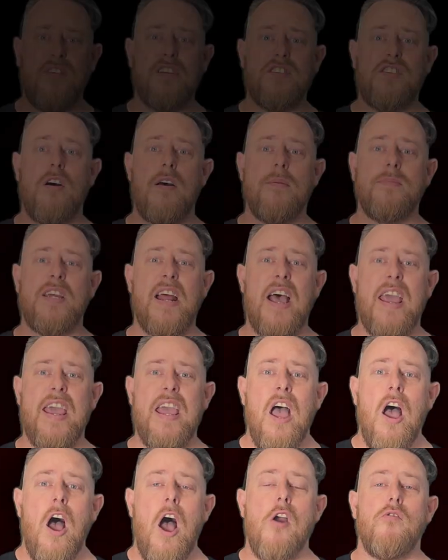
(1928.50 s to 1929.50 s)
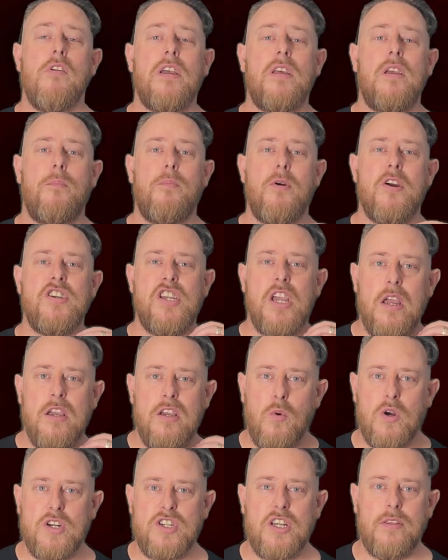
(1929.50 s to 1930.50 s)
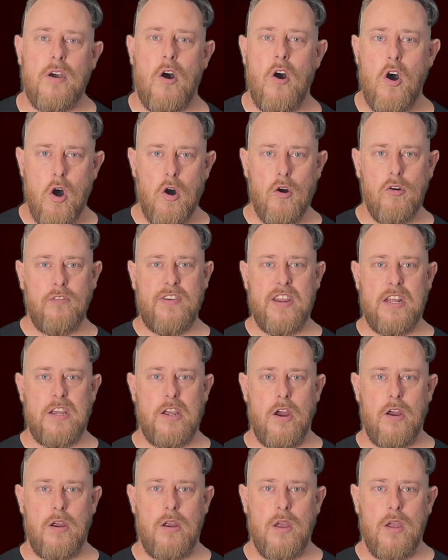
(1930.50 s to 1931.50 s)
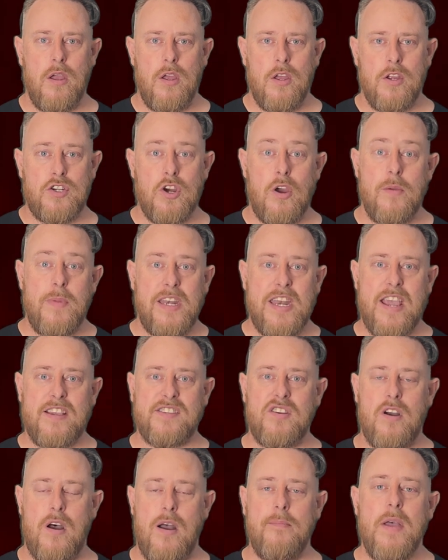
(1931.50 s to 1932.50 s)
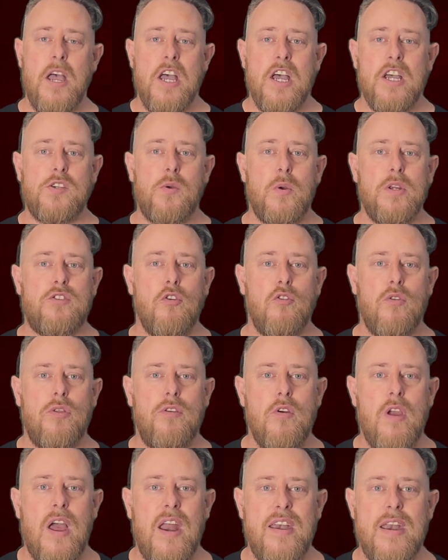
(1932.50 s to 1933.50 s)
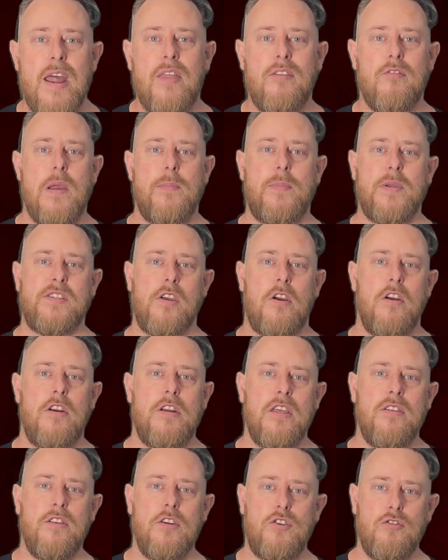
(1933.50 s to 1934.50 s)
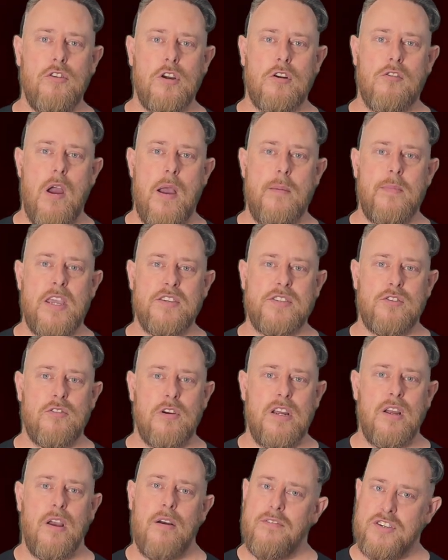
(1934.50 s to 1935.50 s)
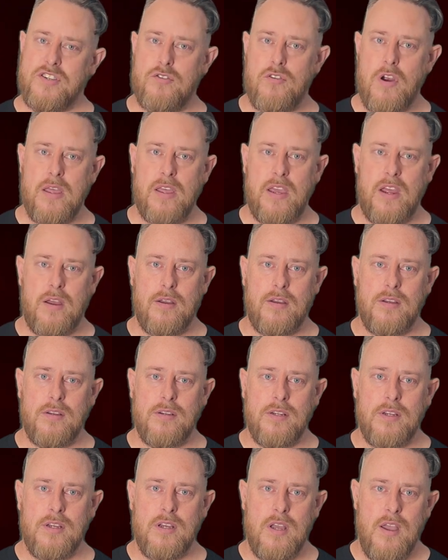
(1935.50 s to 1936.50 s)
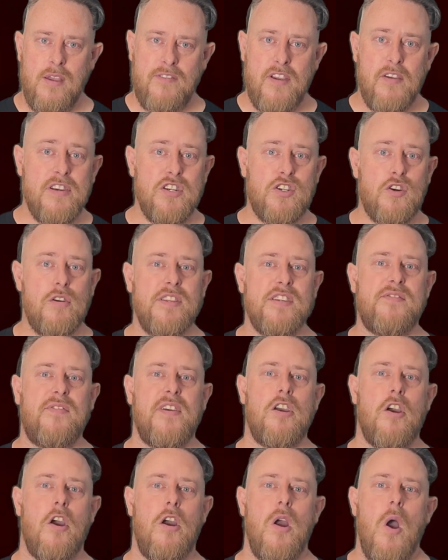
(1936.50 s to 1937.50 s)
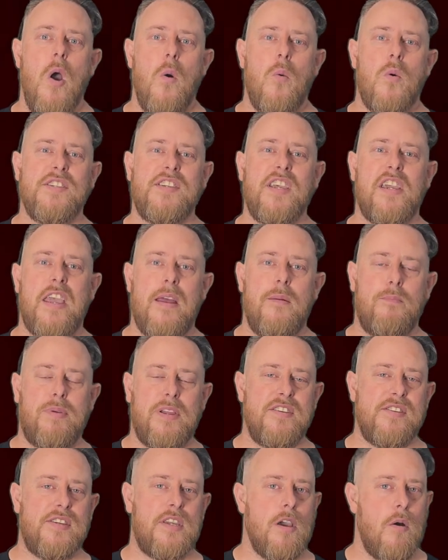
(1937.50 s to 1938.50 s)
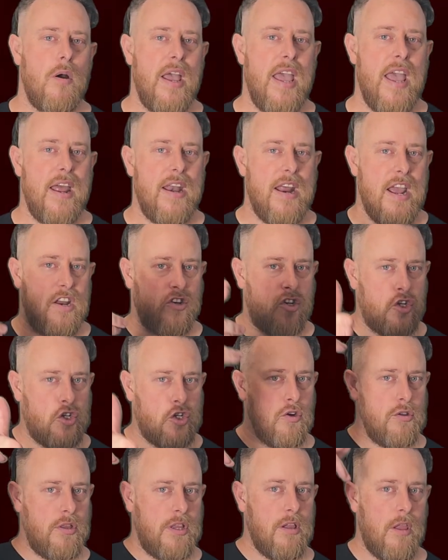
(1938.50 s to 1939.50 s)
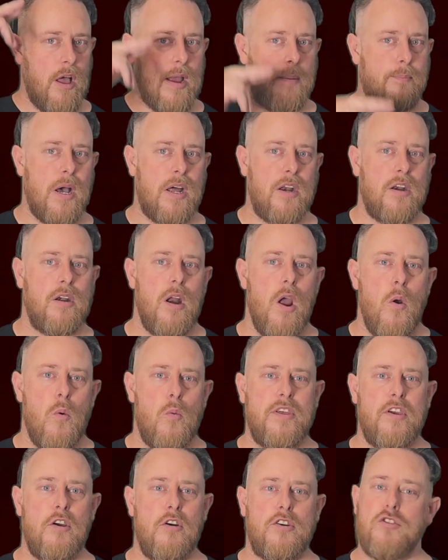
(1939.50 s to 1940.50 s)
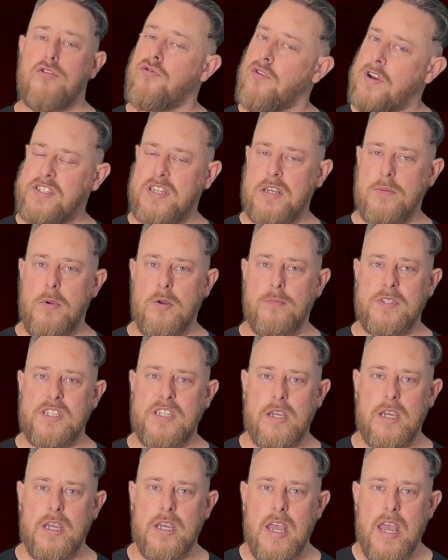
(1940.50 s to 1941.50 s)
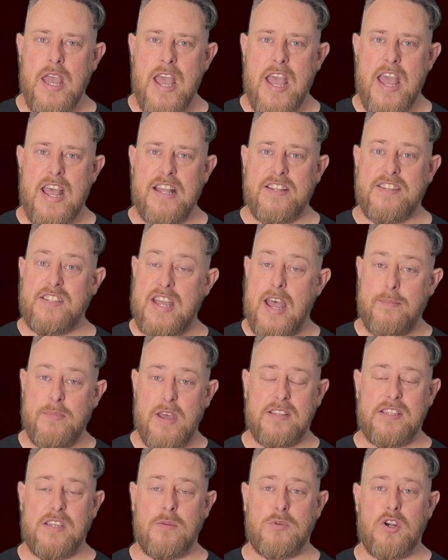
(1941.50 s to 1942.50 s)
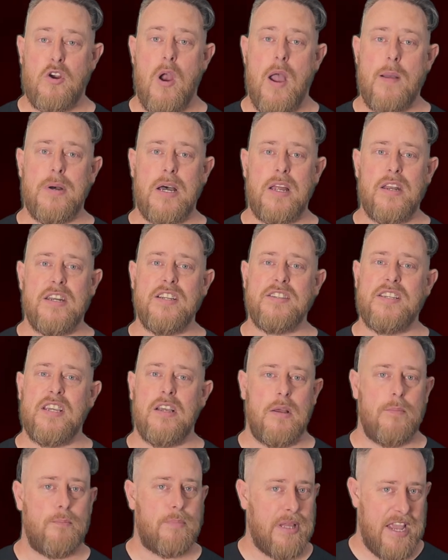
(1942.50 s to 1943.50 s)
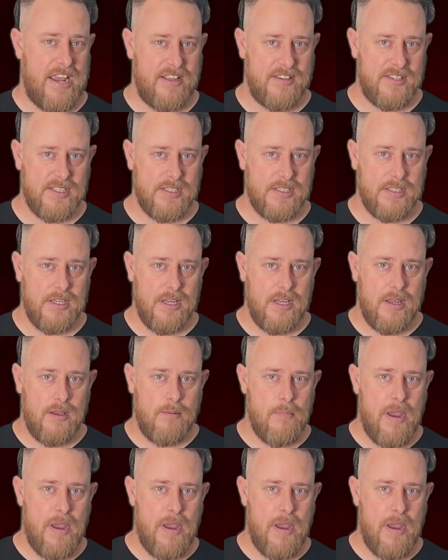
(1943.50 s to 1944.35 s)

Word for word: Thanks for your time today. I really appreciate you watching the whole video. Join me next time as we trawl through another episode in the true crime history of Australia. If you've enjoyed this video, once again, please go ahead and shoot the like button with your trusty boomstick and stab that subscribe button until it bleeds.